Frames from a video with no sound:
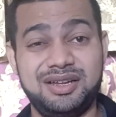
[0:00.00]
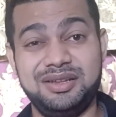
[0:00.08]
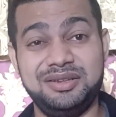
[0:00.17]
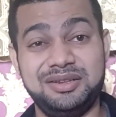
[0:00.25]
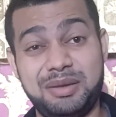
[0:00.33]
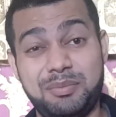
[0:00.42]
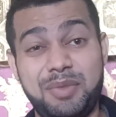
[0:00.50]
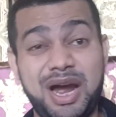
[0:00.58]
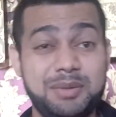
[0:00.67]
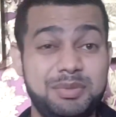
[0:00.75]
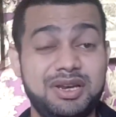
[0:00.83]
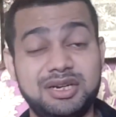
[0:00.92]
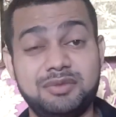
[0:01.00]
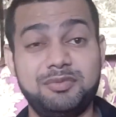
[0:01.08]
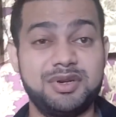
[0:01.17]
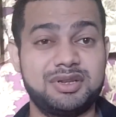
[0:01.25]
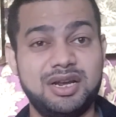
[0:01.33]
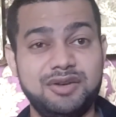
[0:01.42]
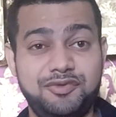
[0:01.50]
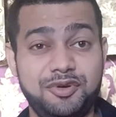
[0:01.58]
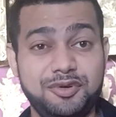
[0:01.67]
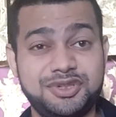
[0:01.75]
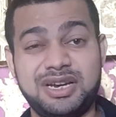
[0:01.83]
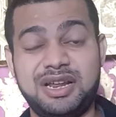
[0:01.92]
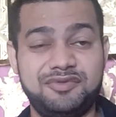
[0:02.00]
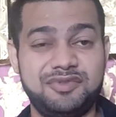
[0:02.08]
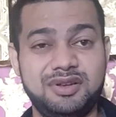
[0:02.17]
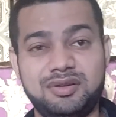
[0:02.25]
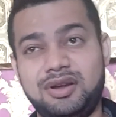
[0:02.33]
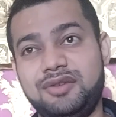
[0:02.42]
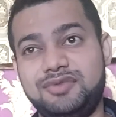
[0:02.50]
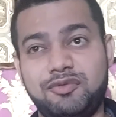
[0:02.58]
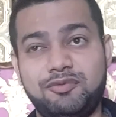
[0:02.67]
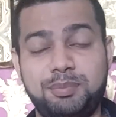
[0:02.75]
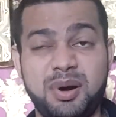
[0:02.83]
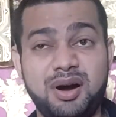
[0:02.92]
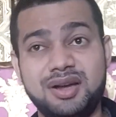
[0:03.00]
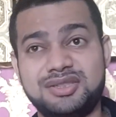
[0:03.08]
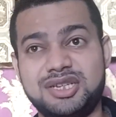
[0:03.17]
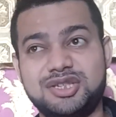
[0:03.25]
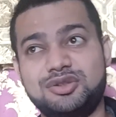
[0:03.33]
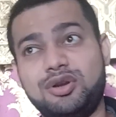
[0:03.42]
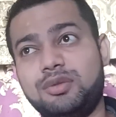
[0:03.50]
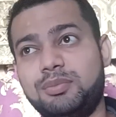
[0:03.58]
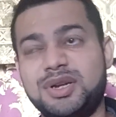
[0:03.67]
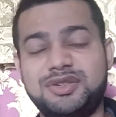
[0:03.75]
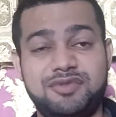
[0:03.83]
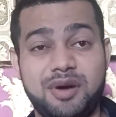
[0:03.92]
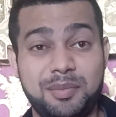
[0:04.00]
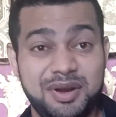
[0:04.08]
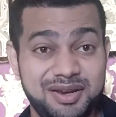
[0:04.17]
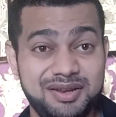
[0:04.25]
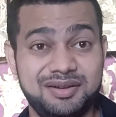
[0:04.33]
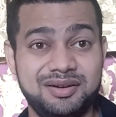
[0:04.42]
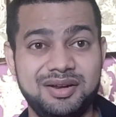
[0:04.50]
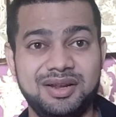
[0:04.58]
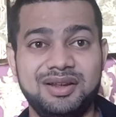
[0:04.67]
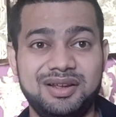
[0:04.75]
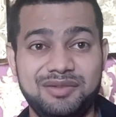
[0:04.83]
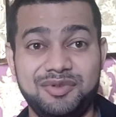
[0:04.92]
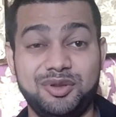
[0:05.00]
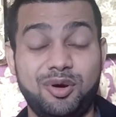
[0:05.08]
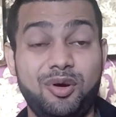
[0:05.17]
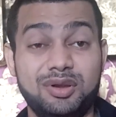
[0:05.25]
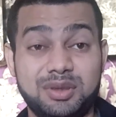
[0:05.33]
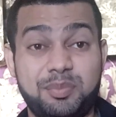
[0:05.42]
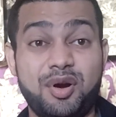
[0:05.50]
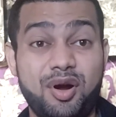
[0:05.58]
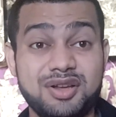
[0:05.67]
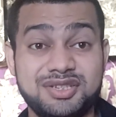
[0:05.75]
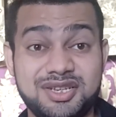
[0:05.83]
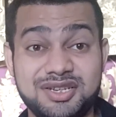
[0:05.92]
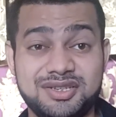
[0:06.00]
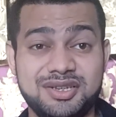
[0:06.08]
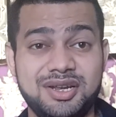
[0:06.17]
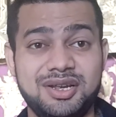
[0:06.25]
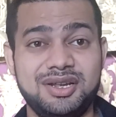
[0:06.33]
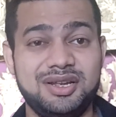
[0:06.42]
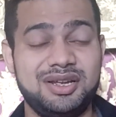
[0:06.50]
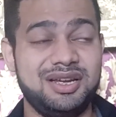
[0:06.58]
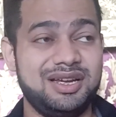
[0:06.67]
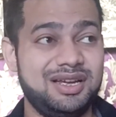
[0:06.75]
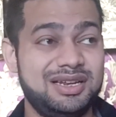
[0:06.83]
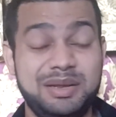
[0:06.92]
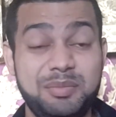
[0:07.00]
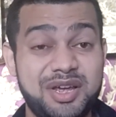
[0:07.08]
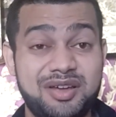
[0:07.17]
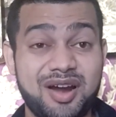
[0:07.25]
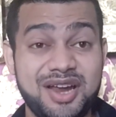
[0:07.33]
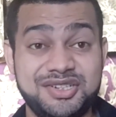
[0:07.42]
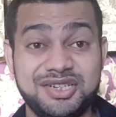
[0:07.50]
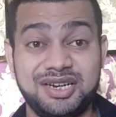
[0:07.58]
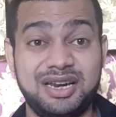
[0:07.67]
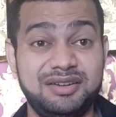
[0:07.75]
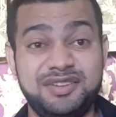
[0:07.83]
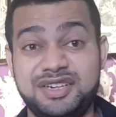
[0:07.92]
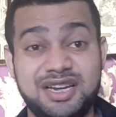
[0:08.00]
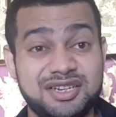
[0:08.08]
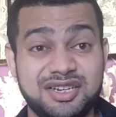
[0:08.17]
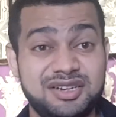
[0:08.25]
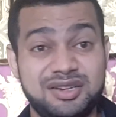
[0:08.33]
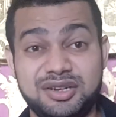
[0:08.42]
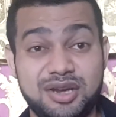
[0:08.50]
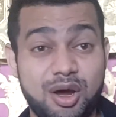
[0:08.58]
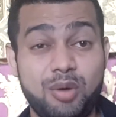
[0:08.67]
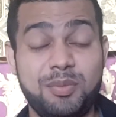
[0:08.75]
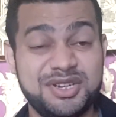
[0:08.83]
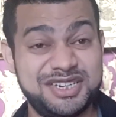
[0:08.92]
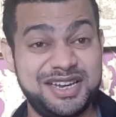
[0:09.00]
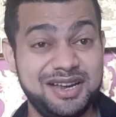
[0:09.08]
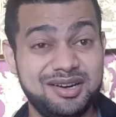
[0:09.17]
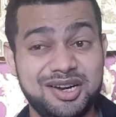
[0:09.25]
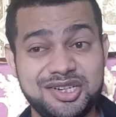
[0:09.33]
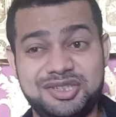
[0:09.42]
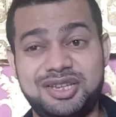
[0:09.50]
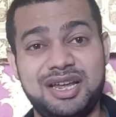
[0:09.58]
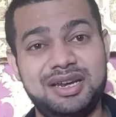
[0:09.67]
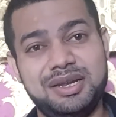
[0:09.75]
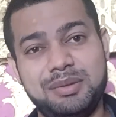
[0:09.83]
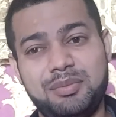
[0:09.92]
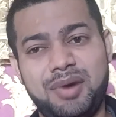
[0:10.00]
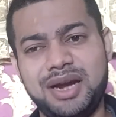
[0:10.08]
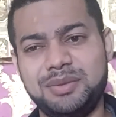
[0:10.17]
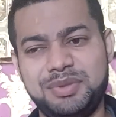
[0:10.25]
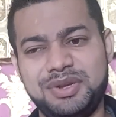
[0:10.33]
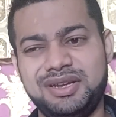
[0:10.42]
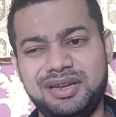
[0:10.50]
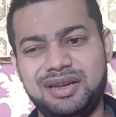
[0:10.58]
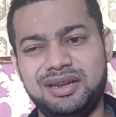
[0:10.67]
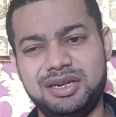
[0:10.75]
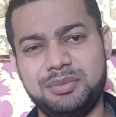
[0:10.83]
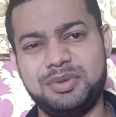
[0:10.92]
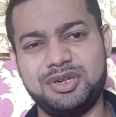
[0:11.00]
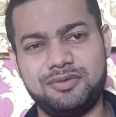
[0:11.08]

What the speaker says: there might be a little bit confusion if the person is not much familiar with all the process and immigration, and if he doesn't know much English, then he might be a little bit of